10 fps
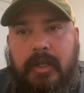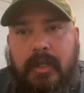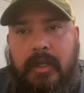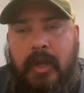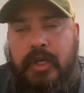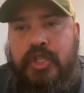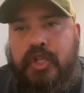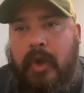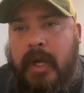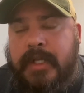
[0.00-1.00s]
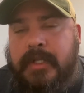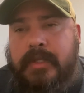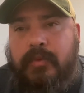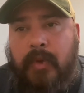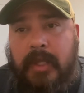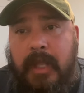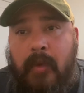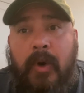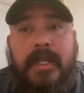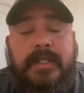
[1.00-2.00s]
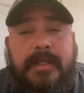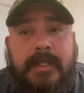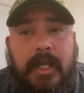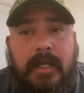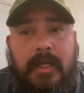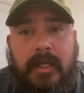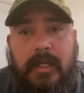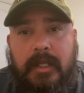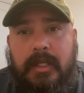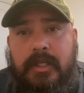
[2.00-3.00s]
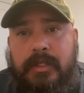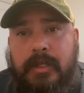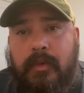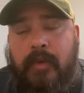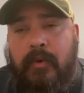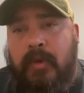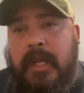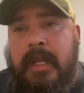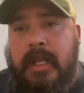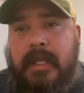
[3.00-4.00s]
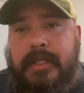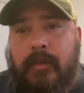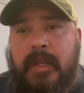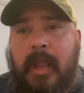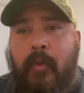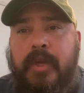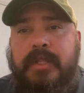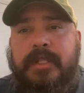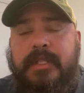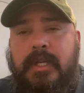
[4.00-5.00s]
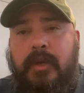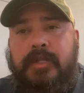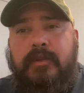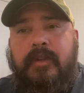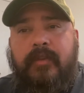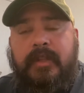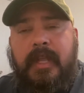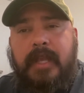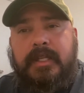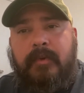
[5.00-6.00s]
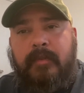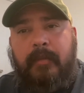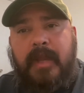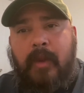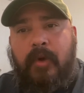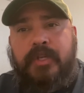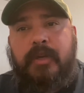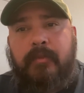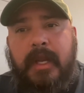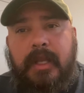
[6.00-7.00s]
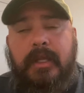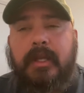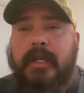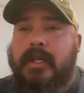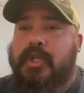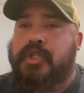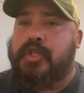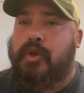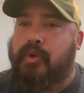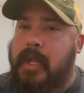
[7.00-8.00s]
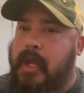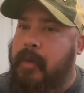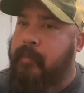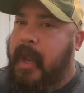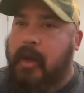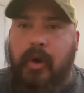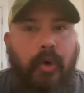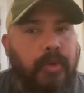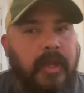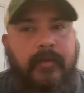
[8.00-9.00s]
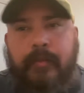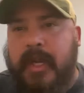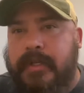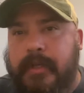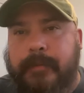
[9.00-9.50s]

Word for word: They only show us what they want us to see. So what really is and what they want us to see are two different things. And remember, they want your money, so they're gonna paint a whole different picture.